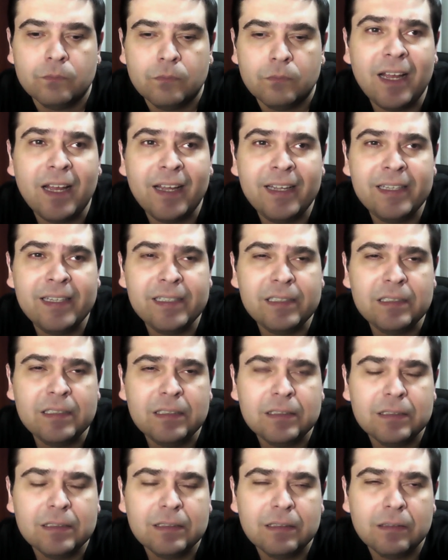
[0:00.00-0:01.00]
I
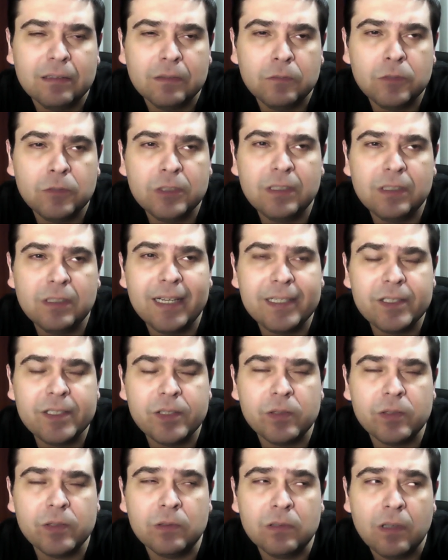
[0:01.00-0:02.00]
would like
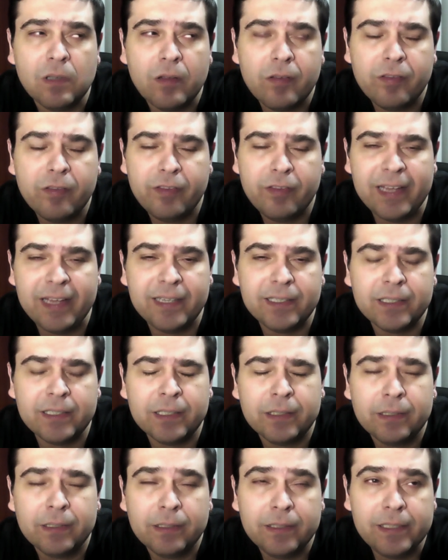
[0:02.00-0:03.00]
to thank
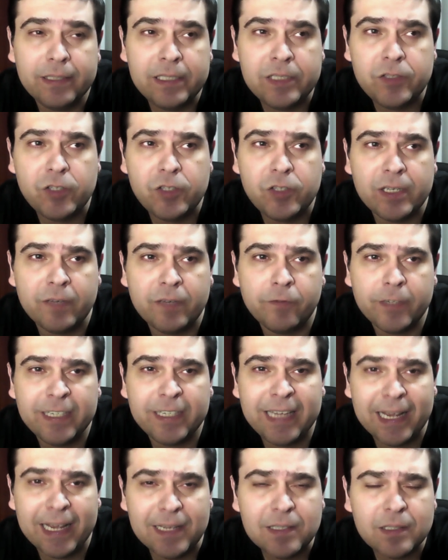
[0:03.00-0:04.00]
each and every
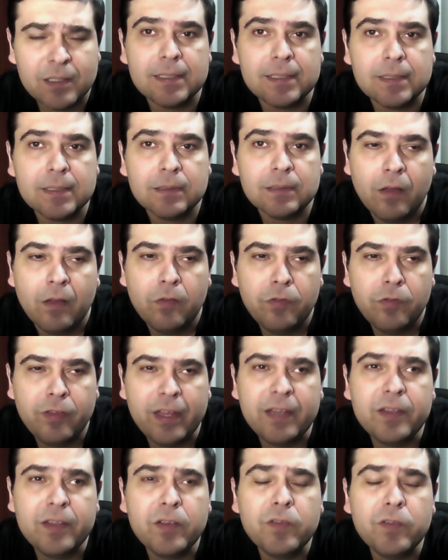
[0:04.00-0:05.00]
guest.
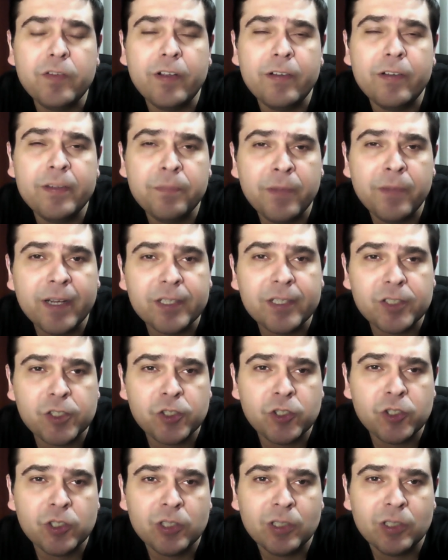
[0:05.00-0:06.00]
Thank you very
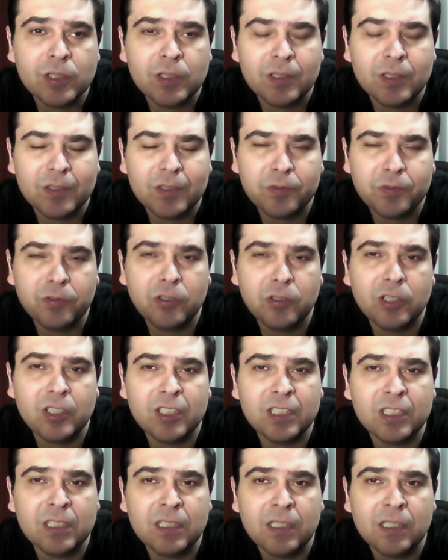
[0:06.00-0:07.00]
much
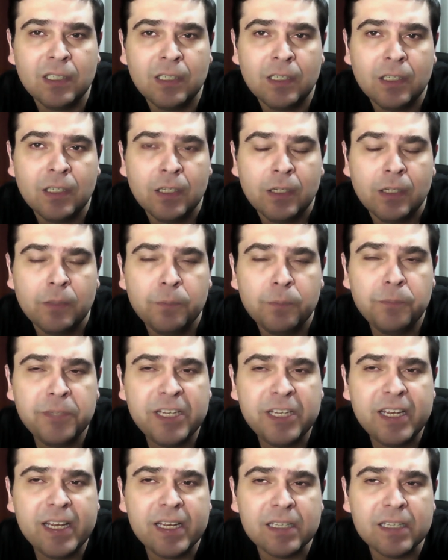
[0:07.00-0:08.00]
for
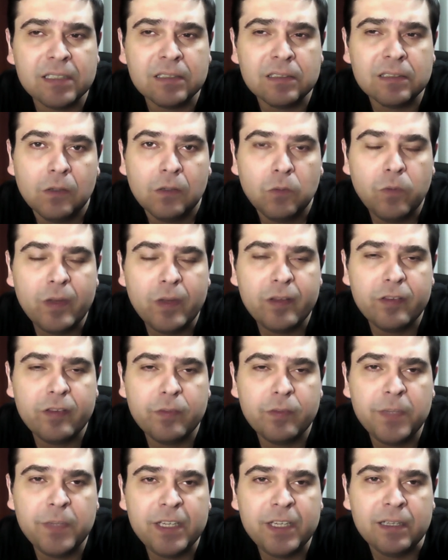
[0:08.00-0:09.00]
being with
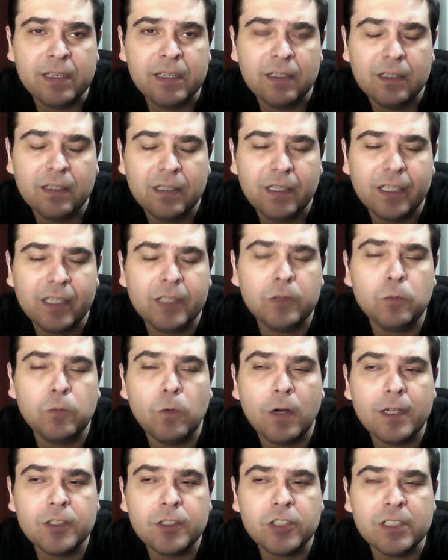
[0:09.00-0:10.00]
me and
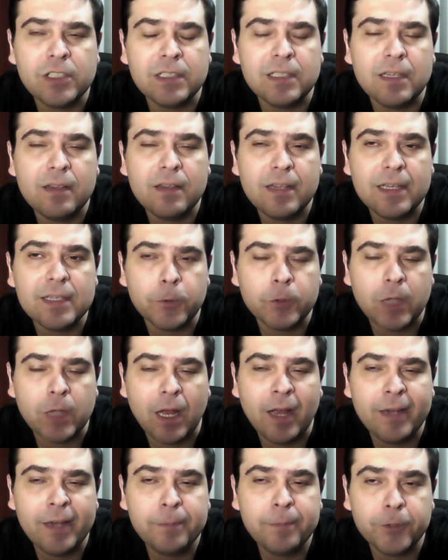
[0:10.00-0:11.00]
watching the things
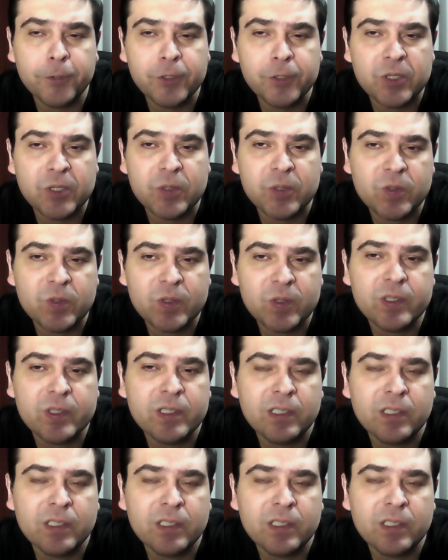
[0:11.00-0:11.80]
I produce.